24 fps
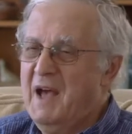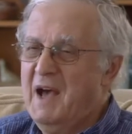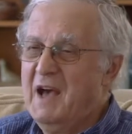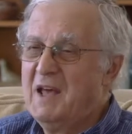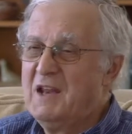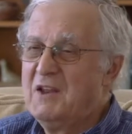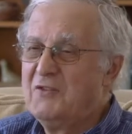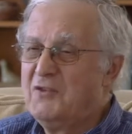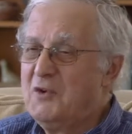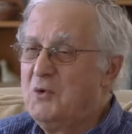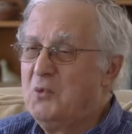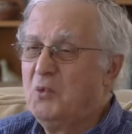
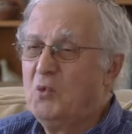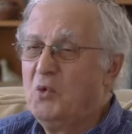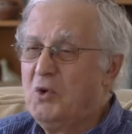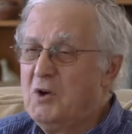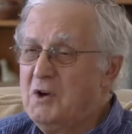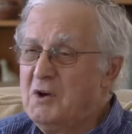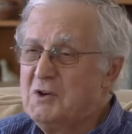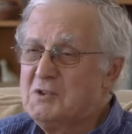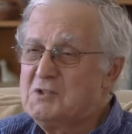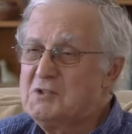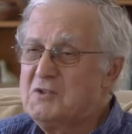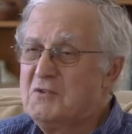And if it
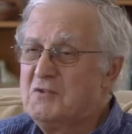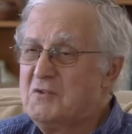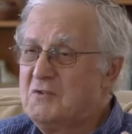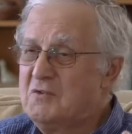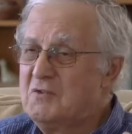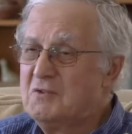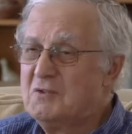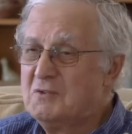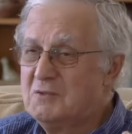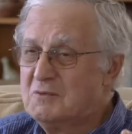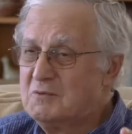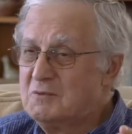works,
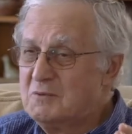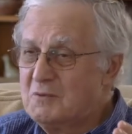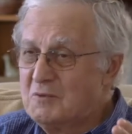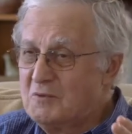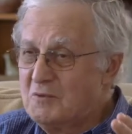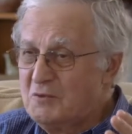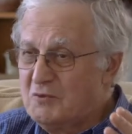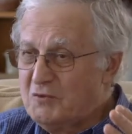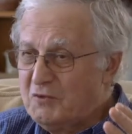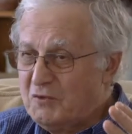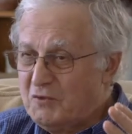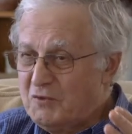
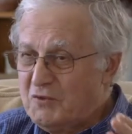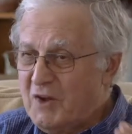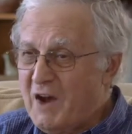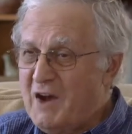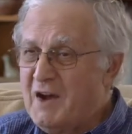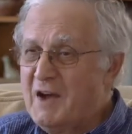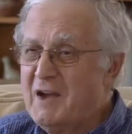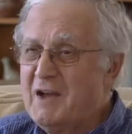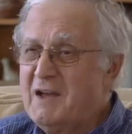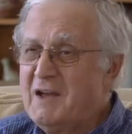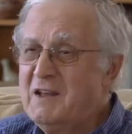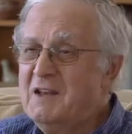
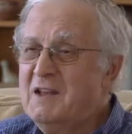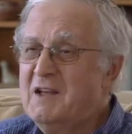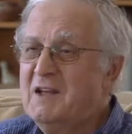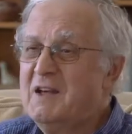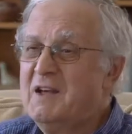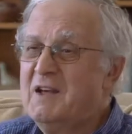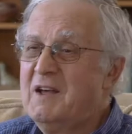fine.